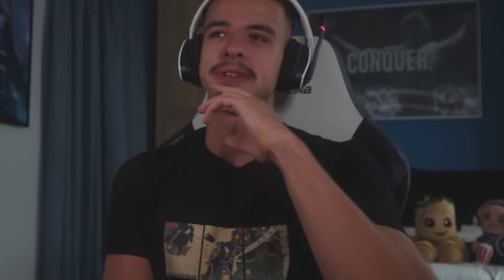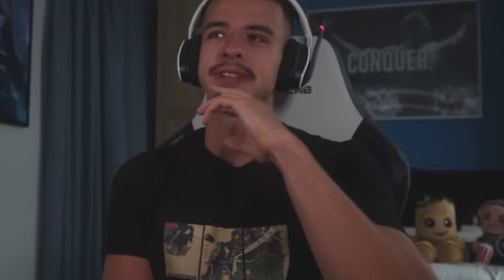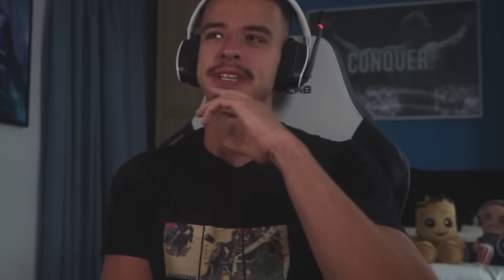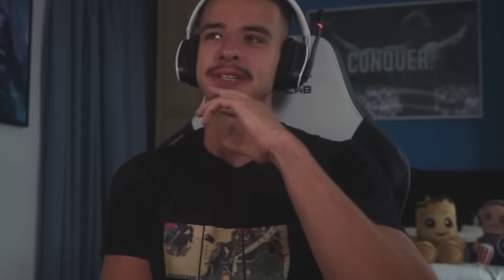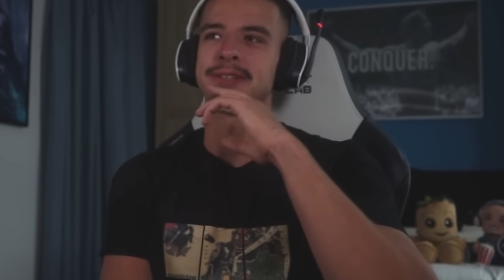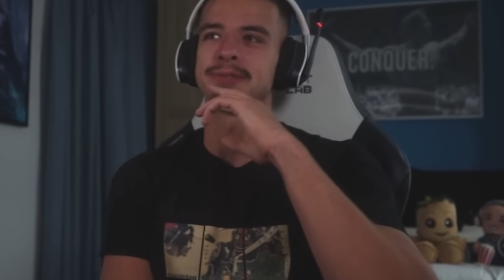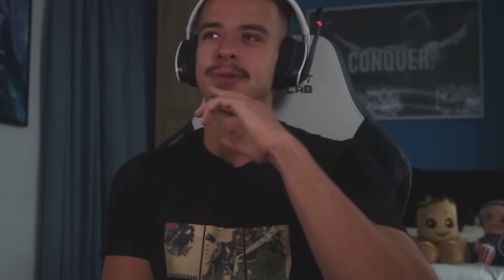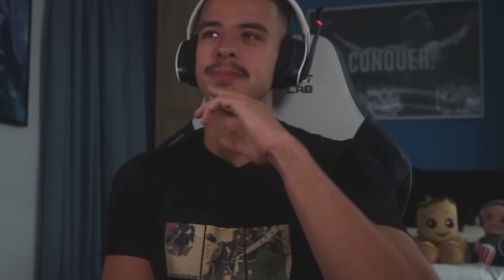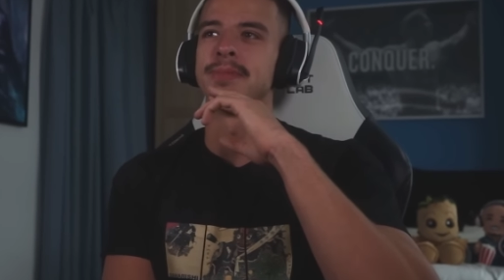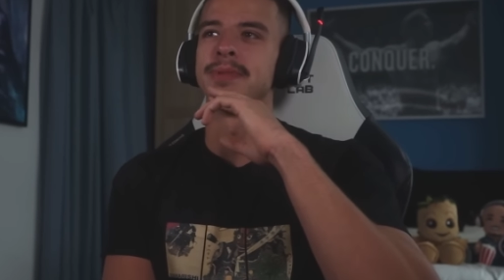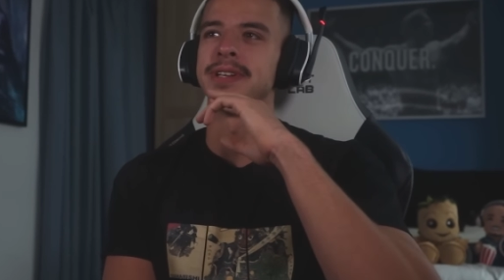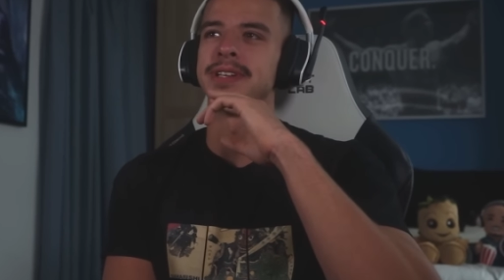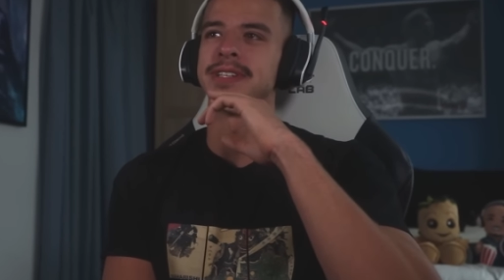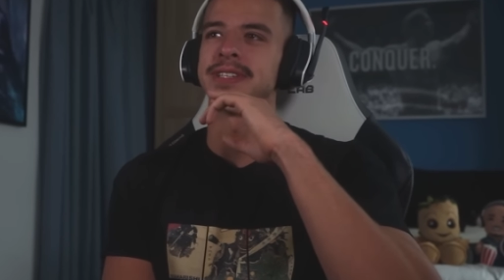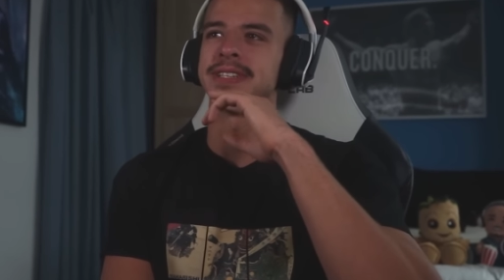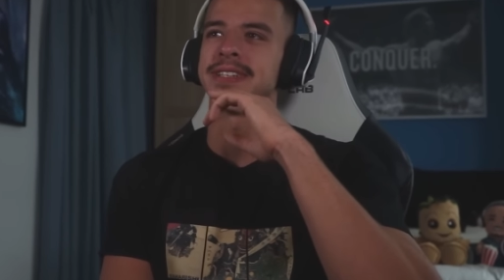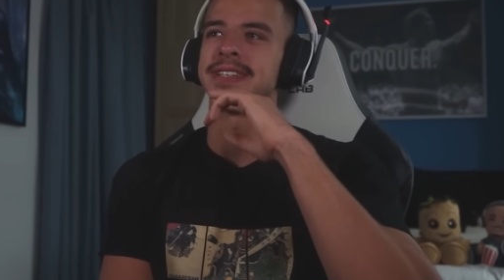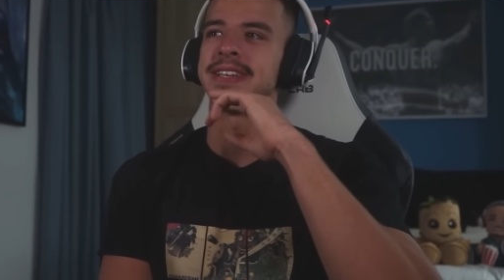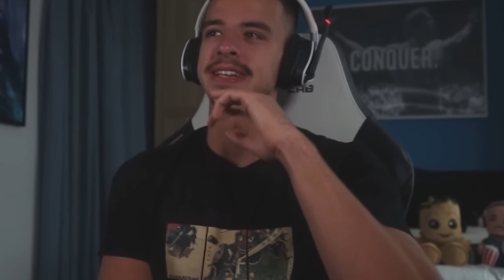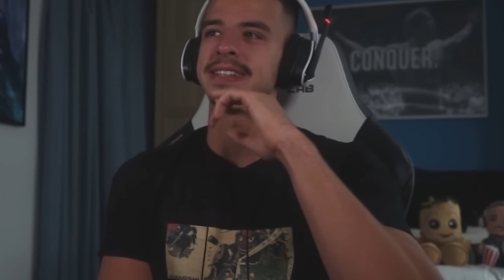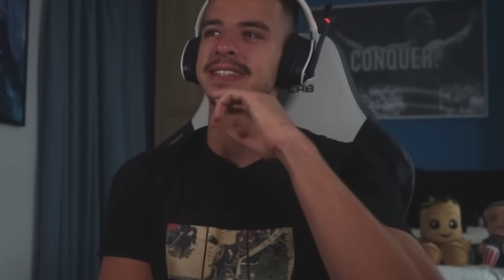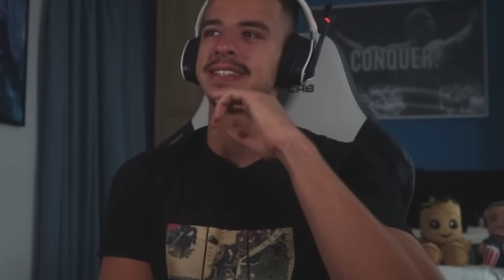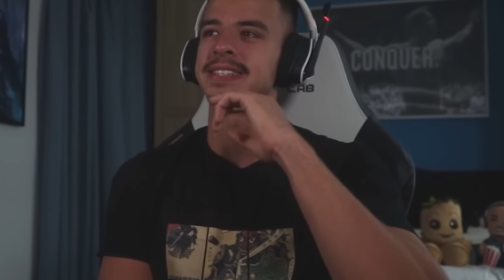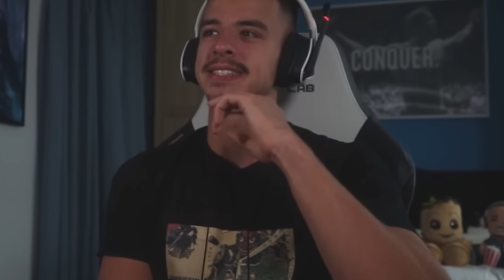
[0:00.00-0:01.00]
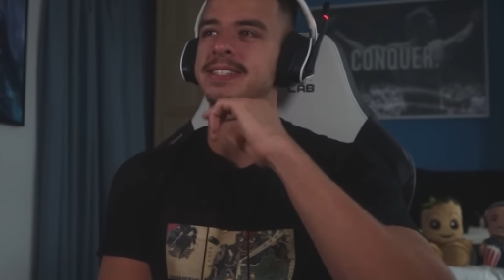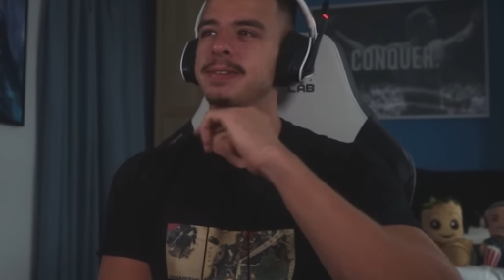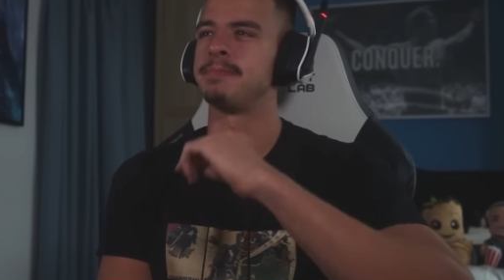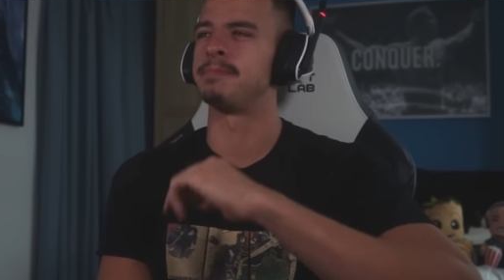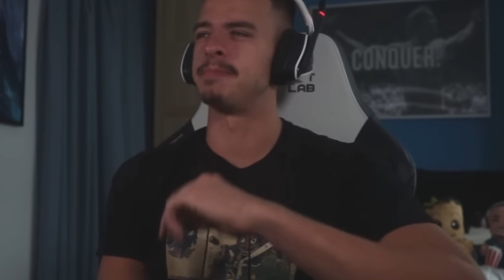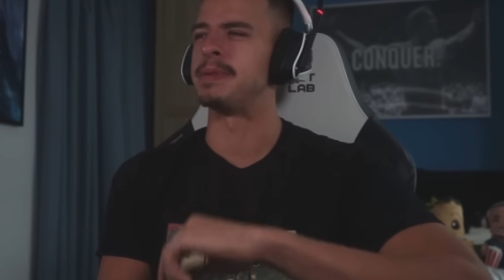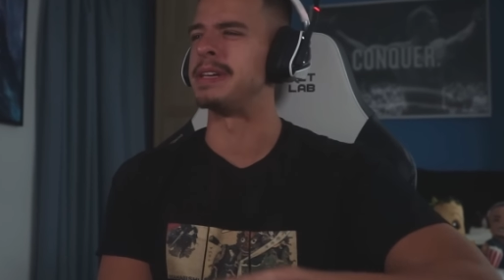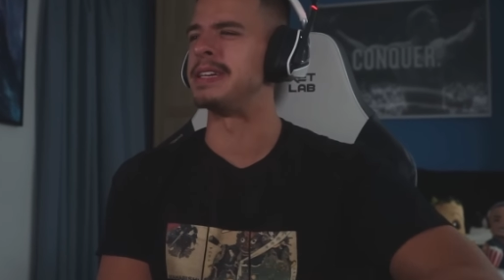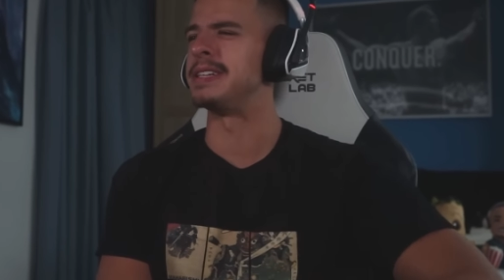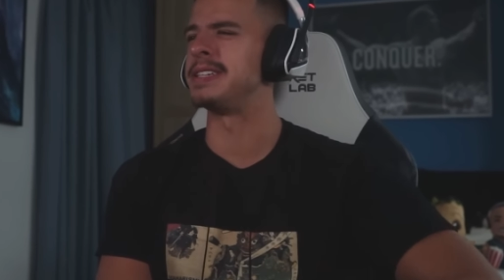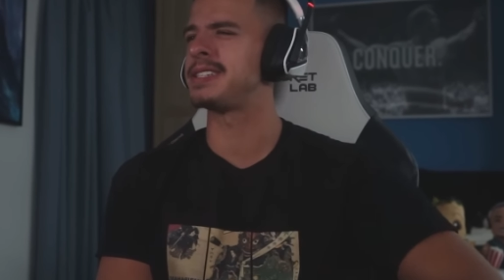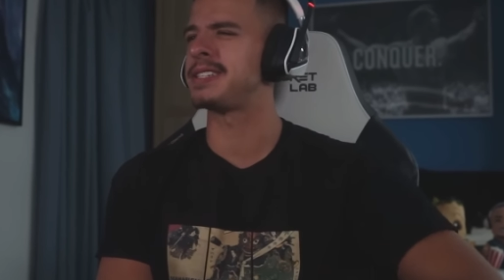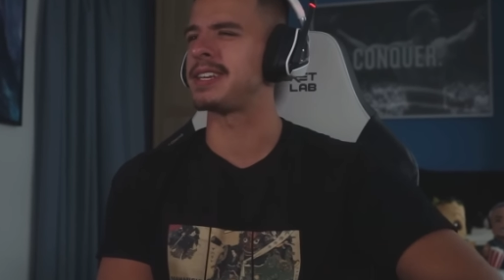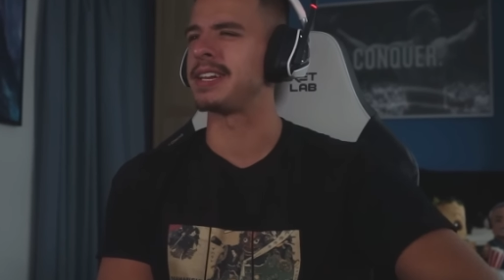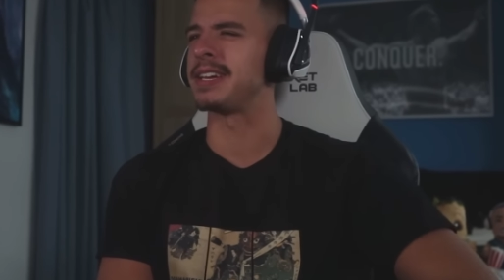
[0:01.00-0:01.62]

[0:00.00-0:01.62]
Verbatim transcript: where this woman is addicted to bee